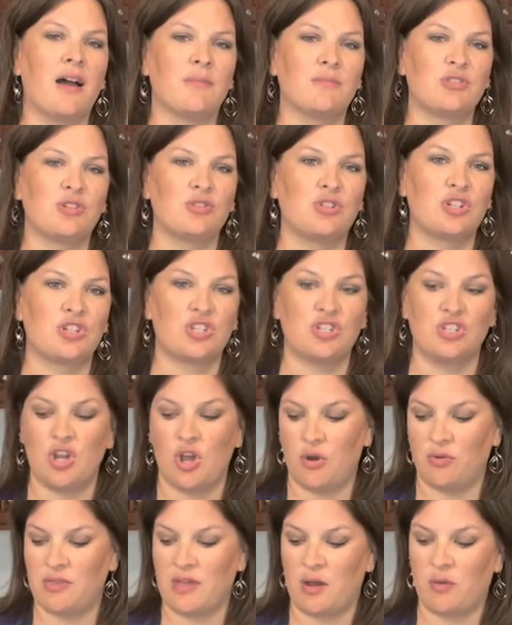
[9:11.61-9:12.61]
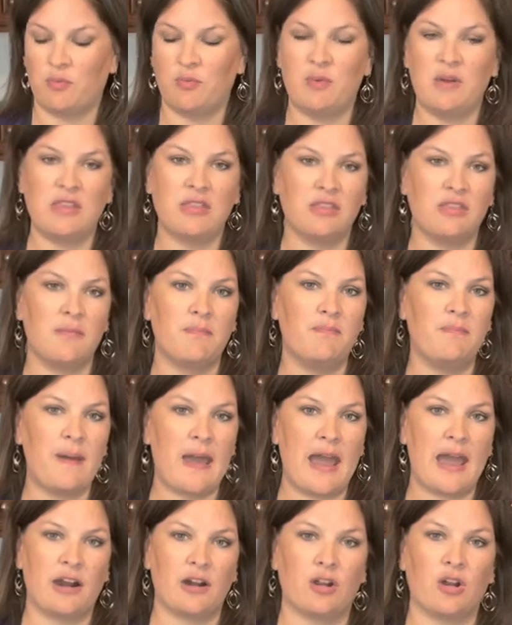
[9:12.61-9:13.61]
So just know that with the
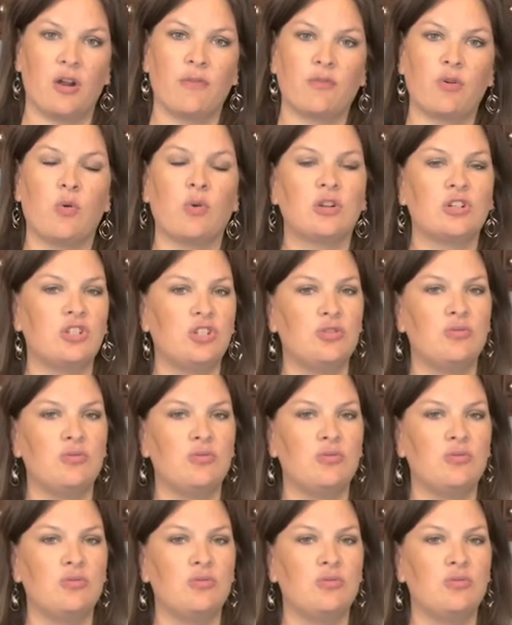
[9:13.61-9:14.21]
batter, of course,